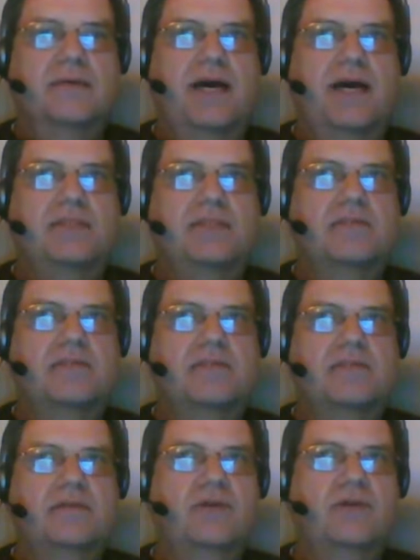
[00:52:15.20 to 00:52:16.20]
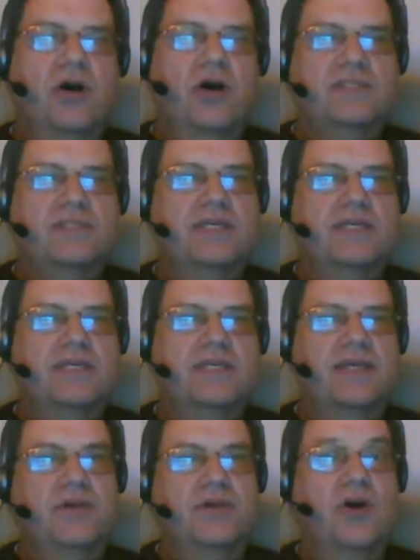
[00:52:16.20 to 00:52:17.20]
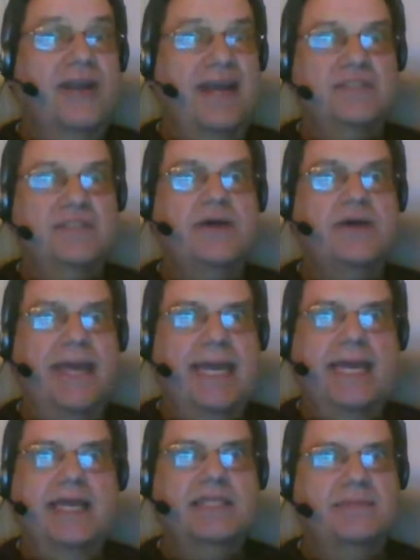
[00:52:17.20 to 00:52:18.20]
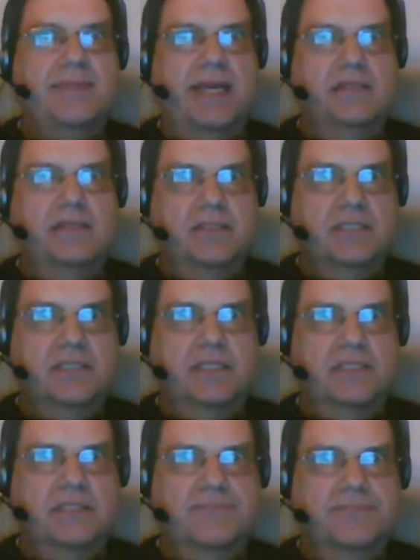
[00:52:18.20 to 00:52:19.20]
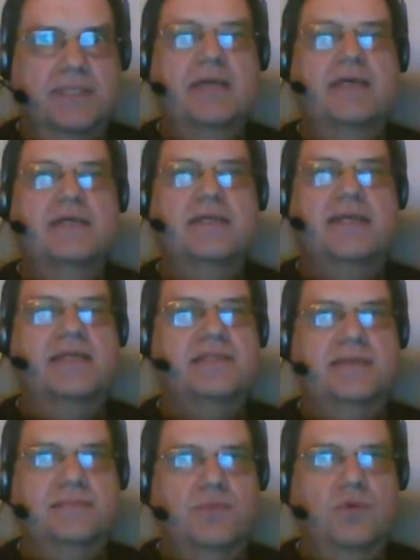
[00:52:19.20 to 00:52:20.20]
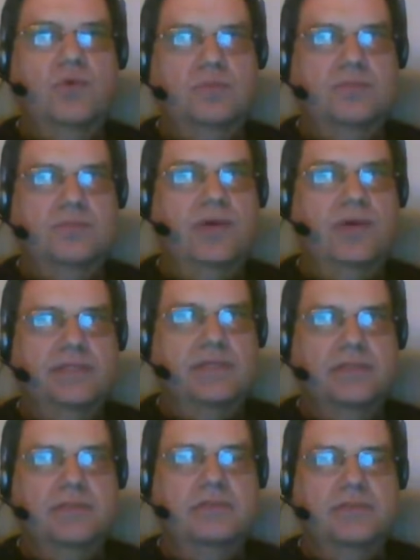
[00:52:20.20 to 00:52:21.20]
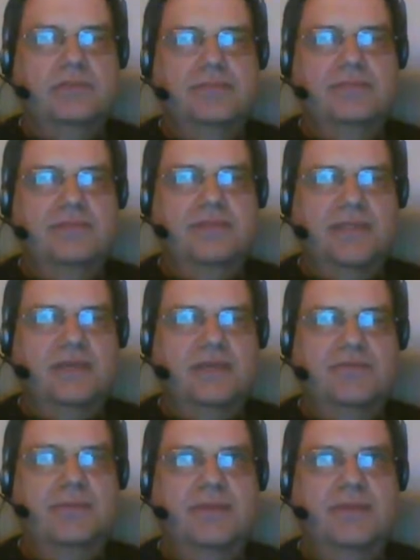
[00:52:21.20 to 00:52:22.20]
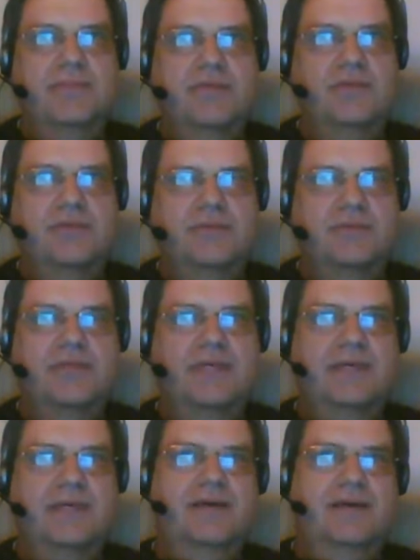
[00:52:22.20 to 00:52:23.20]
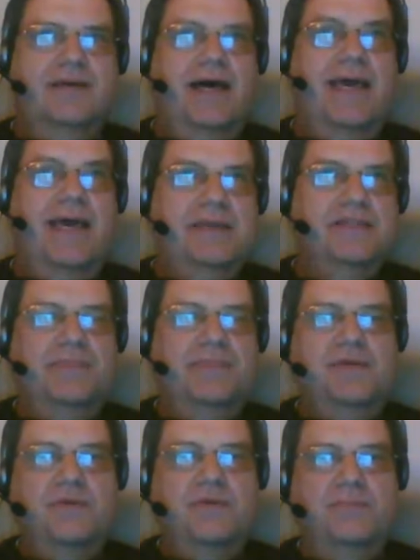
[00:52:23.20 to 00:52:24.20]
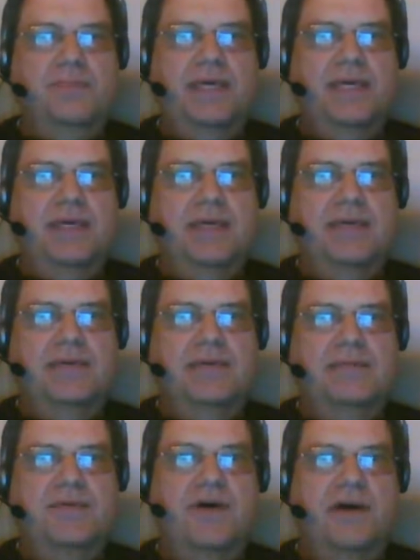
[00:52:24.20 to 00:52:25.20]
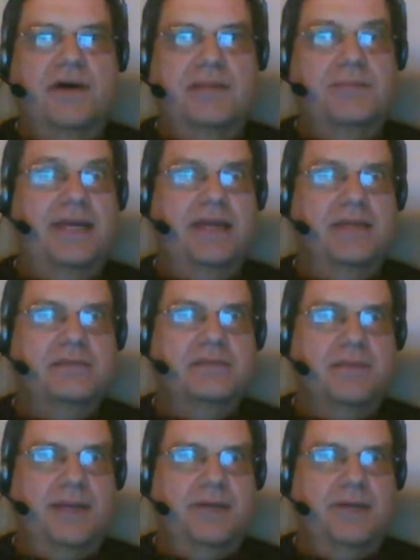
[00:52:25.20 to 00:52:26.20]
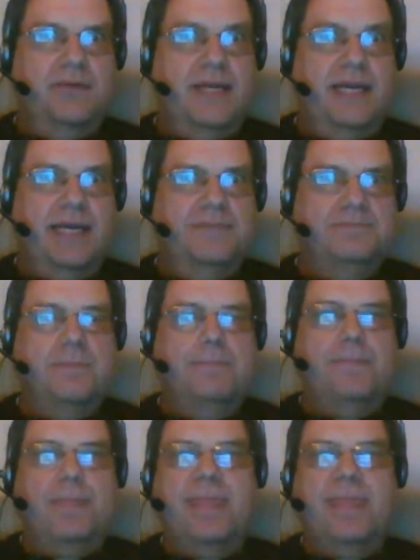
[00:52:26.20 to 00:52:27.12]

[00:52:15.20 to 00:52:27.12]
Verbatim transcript: but you can't, you can't have cyclic dependencies. So that's an important point to, you know, remember. Not A can depend on B, provided B doesn't depend on A.